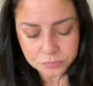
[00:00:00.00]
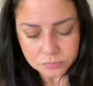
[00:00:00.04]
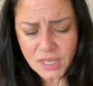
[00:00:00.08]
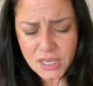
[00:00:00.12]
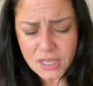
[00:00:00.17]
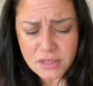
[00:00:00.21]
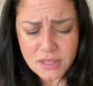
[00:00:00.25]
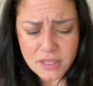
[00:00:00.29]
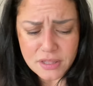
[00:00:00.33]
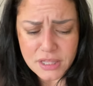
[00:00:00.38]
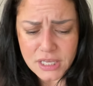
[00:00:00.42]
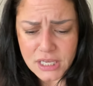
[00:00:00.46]

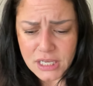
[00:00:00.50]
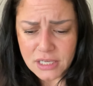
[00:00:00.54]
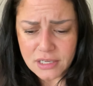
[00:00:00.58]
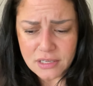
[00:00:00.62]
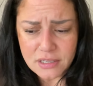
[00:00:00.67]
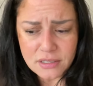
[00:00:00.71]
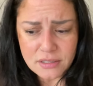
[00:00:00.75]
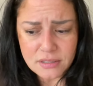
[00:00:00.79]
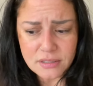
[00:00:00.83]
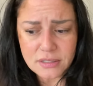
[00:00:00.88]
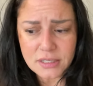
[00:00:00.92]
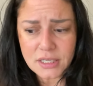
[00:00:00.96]
And the thing
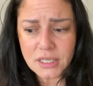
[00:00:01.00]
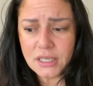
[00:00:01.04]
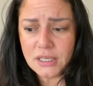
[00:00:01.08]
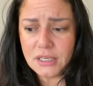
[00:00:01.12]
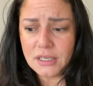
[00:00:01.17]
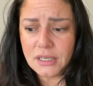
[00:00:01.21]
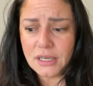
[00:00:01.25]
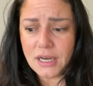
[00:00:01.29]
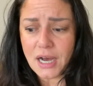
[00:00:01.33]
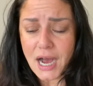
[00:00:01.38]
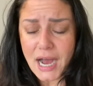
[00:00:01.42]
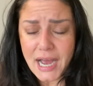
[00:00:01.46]
is,
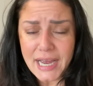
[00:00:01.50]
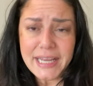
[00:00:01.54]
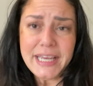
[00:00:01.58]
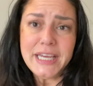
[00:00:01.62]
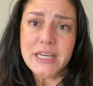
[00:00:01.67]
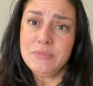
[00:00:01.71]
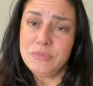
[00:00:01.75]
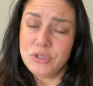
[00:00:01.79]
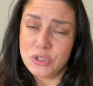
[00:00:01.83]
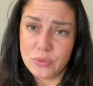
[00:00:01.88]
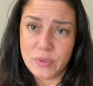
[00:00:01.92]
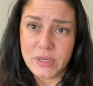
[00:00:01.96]
I
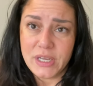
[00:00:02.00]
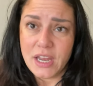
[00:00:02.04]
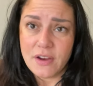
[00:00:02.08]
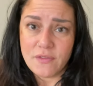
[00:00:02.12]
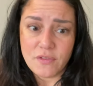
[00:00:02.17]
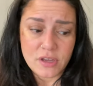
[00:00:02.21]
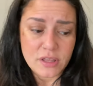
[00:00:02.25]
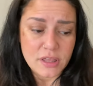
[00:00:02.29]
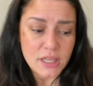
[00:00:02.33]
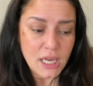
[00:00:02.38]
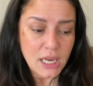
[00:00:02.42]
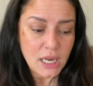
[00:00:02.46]
am doing
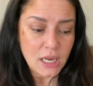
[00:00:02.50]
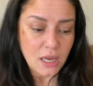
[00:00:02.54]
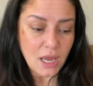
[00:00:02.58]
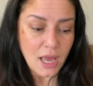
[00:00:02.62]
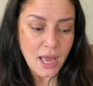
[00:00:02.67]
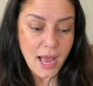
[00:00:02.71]
everything.